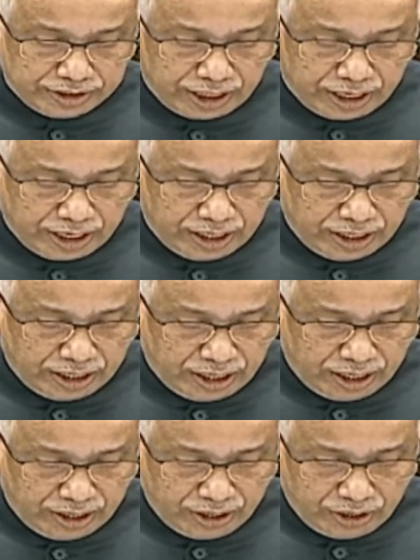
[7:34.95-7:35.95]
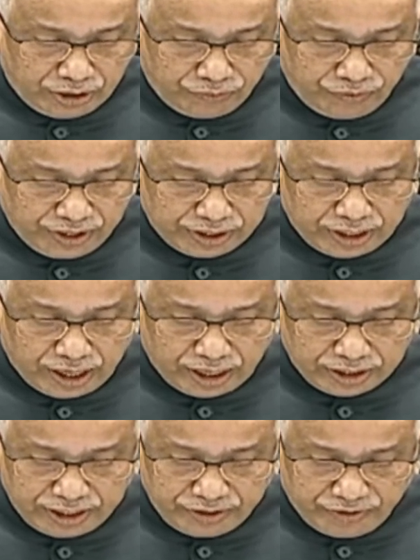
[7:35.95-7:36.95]
Jagananna
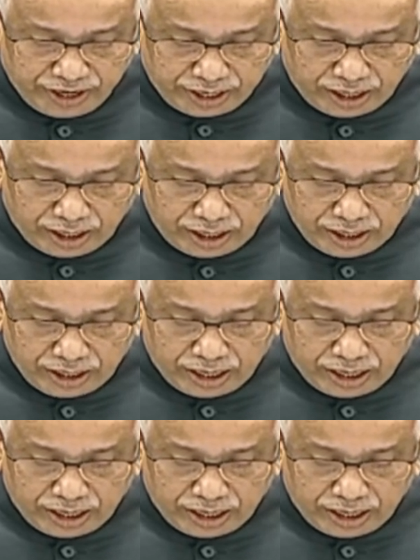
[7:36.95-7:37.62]
Vidya Divena